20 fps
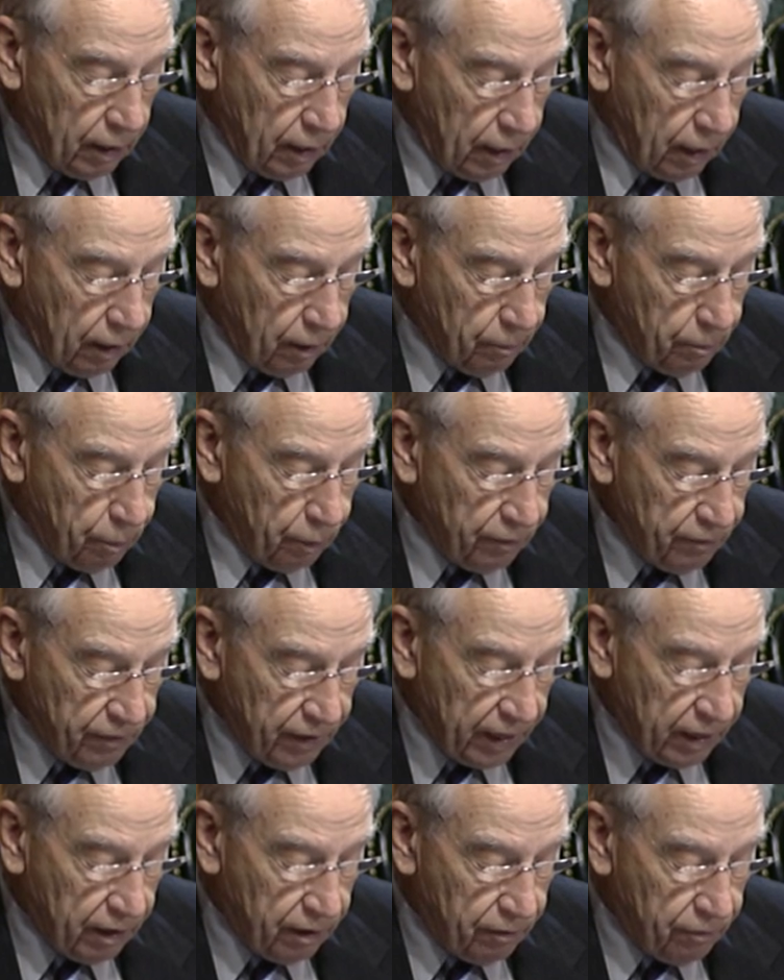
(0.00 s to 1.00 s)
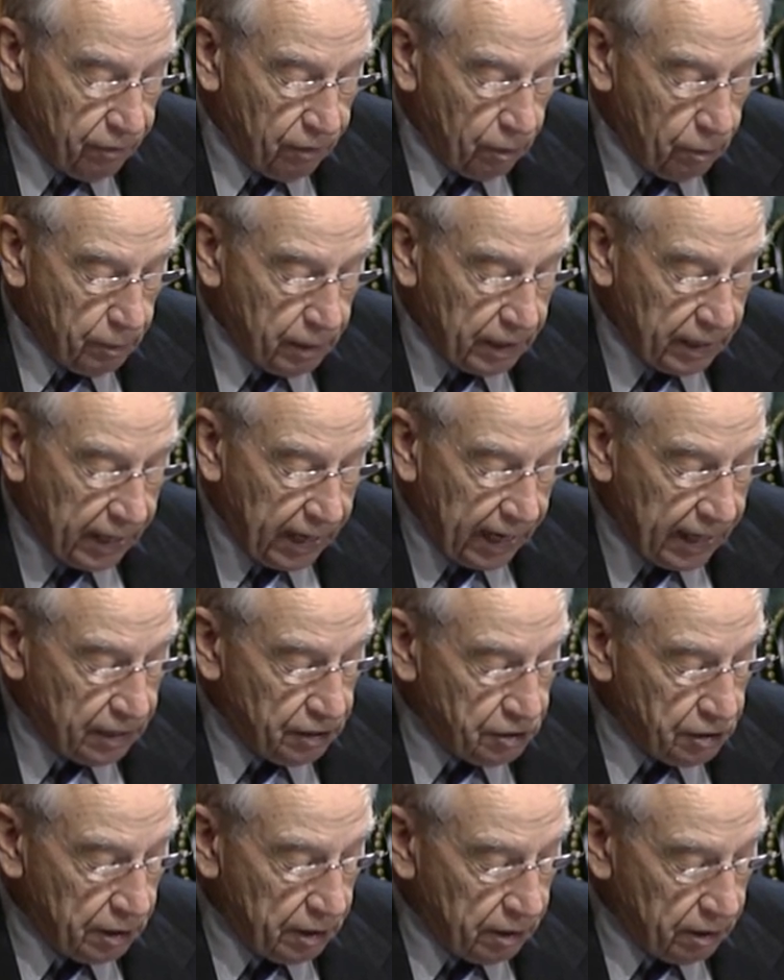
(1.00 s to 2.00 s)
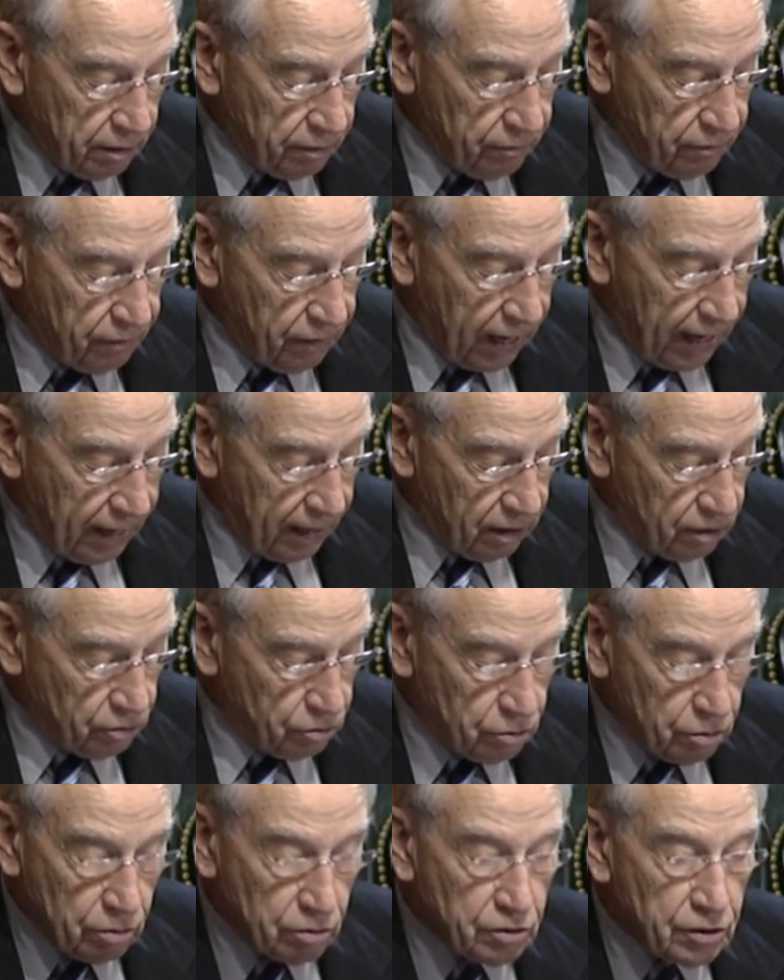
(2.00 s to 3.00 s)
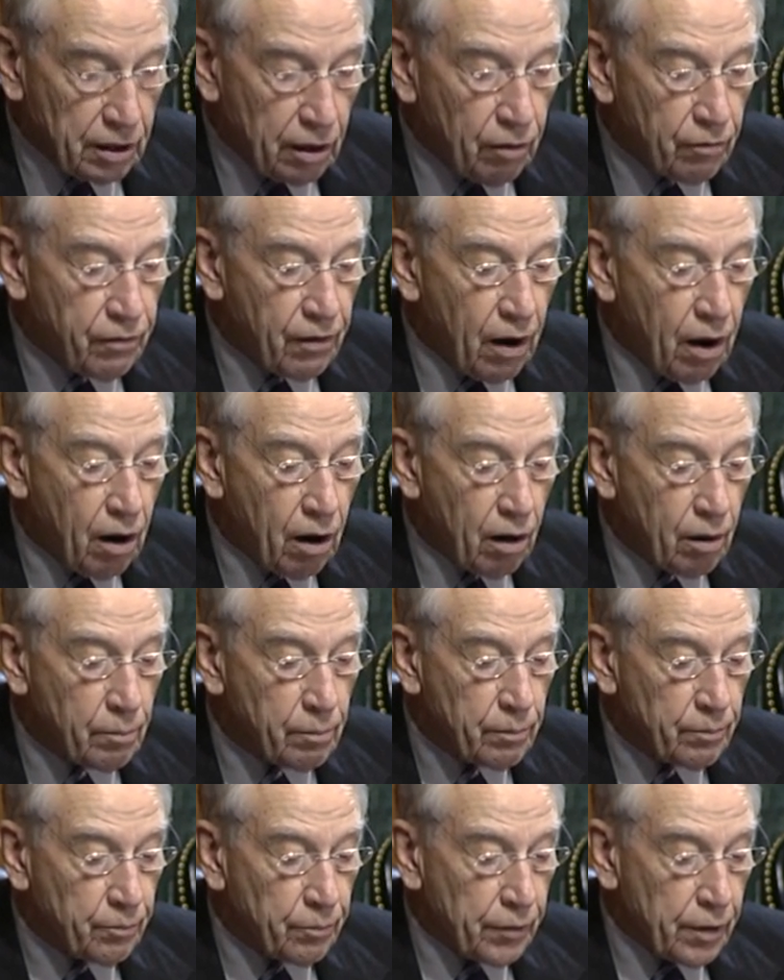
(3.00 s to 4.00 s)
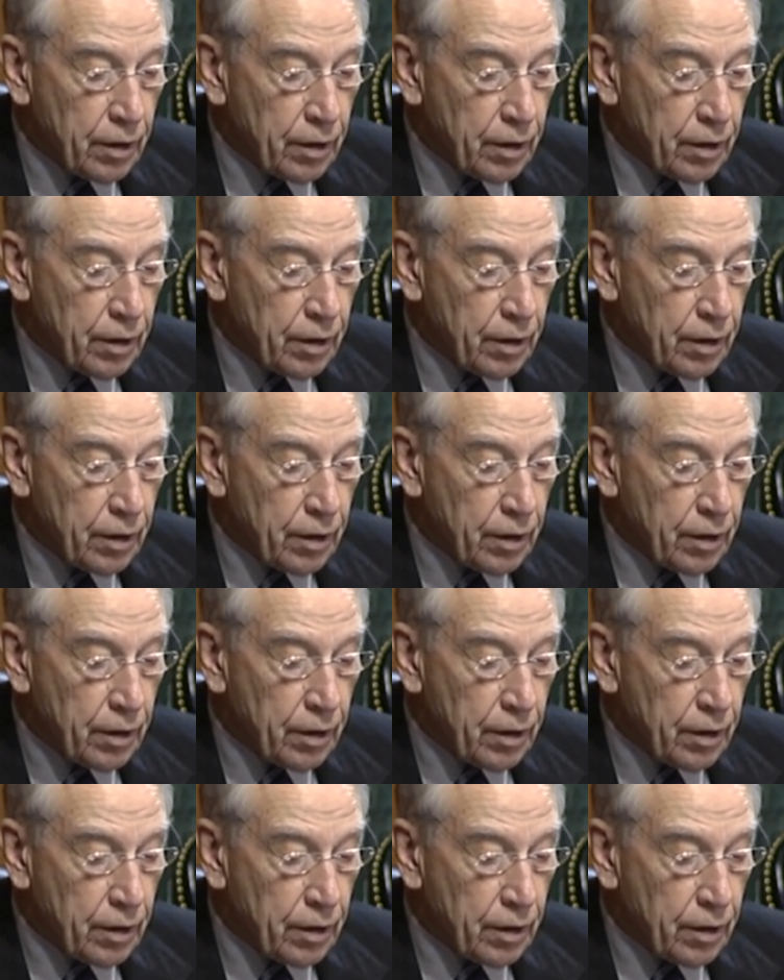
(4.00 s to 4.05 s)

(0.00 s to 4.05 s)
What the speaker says: are prevented from engaging in violence or self-harm.